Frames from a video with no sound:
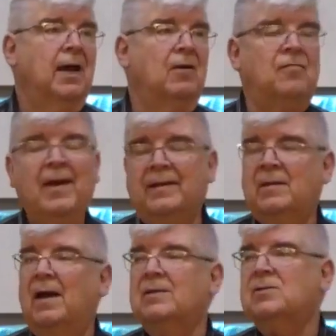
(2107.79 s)
affect
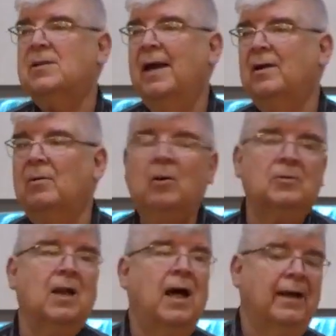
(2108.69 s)
us and our
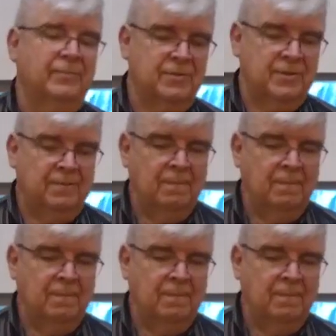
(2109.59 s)
own lives.